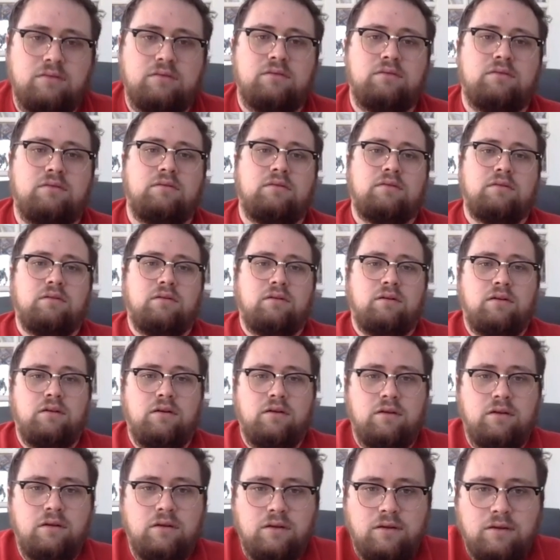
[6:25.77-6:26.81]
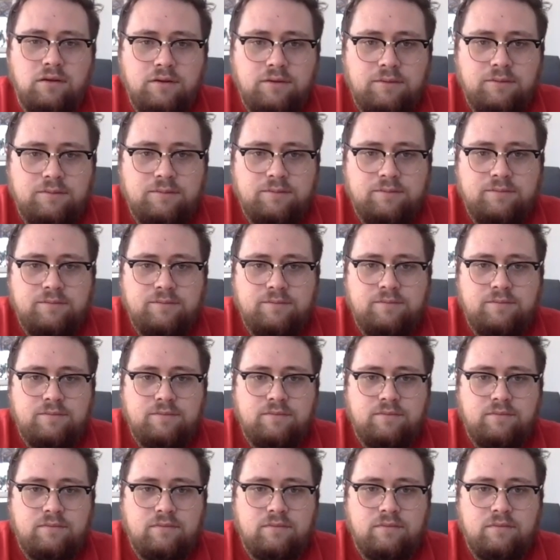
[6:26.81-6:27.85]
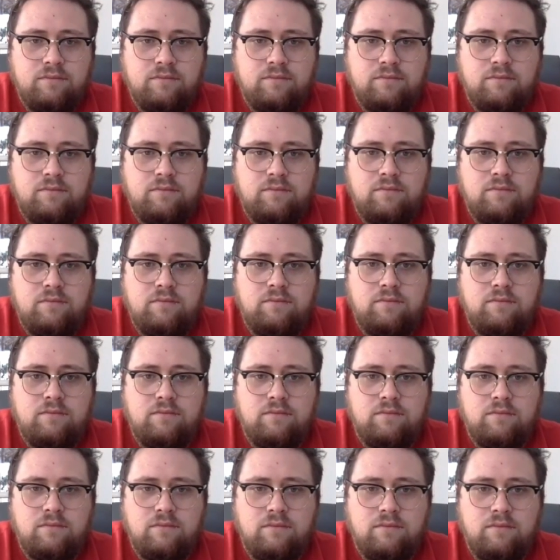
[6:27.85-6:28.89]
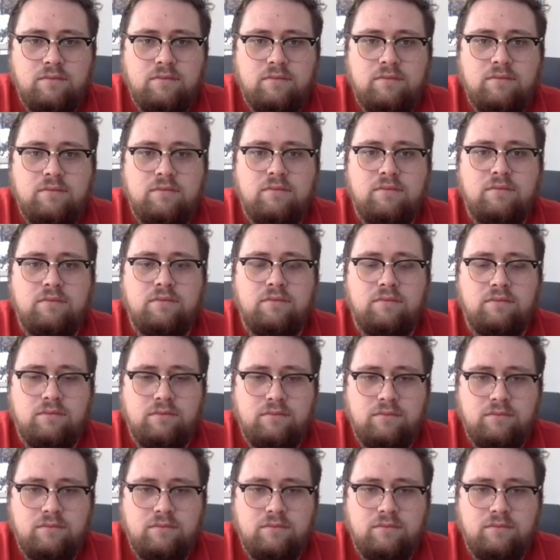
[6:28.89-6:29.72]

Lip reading: [no speech]